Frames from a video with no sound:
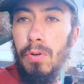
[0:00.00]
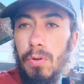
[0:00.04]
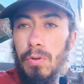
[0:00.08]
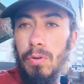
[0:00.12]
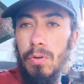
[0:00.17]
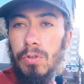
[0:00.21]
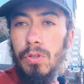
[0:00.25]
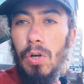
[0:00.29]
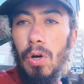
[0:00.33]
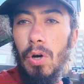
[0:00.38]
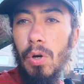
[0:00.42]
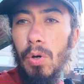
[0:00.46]

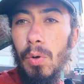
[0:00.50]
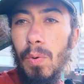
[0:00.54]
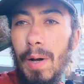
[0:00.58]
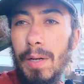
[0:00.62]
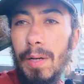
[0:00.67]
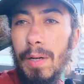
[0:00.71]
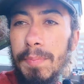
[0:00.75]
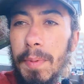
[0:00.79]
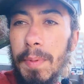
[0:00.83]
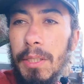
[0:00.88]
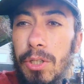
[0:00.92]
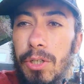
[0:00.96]
So,
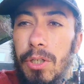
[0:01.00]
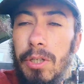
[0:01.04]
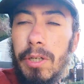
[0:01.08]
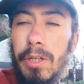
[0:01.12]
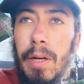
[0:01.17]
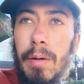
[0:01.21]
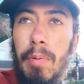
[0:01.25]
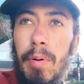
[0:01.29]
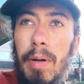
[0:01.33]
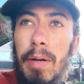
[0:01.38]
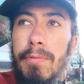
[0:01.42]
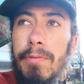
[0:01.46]
as mentioned in
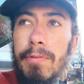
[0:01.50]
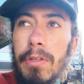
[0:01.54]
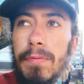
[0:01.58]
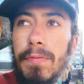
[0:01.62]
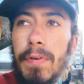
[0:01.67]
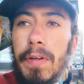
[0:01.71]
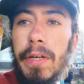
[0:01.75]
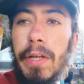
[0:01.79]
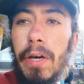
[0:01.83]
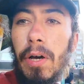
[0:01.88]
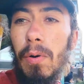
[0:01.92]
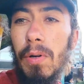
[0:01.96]
a previous
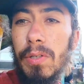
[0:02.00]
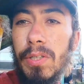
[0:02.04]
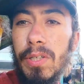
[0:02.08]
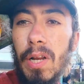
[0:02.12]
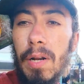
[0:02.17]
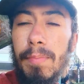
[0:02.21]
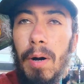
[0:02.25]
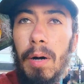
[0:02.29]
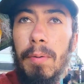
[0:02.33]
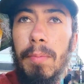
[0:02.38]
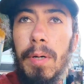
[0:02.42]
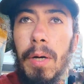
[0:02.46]
video, I said I
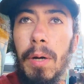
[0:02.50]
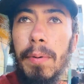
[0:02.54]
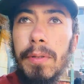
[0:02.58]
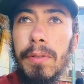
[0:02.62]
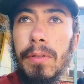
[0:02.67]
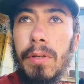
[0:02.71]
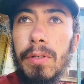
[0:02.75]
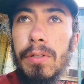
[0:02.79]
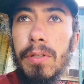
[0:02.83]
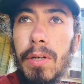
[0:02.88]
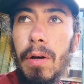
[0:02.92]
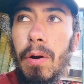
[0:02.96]
might be going
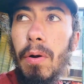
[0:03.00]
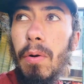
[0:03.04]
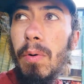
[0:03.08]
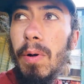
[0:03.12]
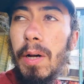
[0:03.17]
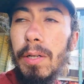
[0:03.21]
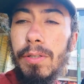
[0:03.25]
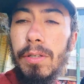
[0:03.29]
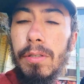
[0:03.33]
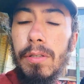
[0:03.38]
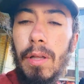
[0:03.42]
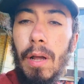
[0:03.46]
to Cerro
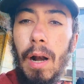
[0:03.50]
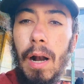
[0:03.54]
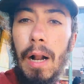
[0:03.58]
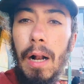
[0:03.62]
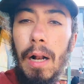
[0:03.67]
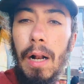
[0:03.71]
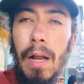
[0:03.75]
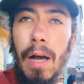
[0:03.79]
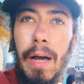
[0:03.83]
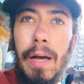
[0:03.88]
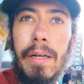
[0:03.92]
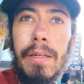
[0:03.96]

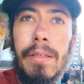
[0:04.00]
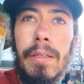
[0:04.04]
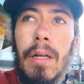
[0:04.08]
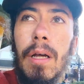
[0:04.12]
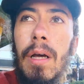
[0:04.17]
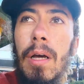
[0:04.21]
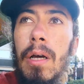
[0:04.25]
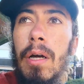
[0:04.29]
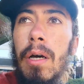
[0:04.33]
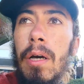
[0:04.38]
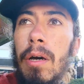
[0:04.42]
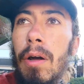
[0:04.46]
Catedral and
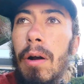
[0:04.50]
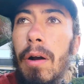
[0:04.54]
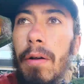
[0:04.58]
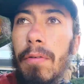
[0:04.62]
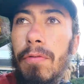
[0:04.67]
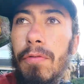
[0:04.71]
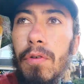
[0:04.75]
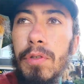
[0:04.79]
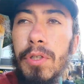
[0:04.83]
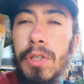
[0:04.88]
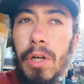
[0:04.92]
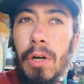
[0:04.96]

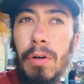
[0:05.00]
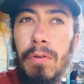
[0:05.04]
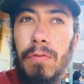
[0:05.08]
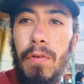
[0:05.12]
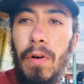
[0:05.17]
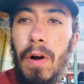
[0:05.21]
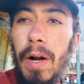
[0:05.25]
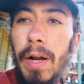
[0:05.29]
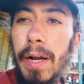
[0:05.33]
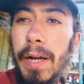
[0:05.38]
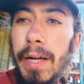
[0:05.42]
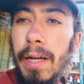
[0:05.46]
Refugio
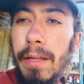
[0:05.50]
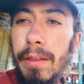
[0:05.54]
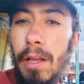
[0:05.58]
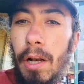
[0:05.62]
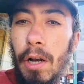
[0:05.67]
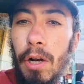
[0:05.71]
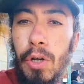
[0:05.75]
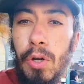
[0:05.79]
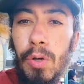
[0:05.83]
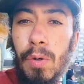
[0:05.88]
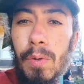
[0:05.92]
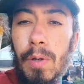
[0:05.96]
Frey and the
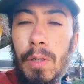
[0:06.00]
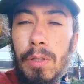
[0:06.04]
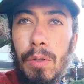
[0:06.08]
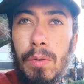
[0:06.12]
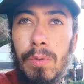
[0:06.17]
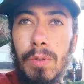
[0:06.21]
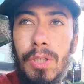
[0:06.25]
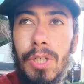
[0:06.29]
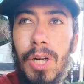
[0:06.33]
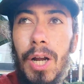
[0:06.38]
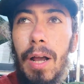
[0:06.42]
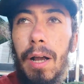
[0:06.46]
Laguna
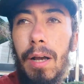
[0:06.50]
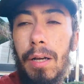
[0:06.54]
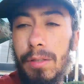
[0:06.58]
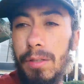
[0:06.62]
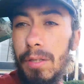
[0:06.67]
Toncek.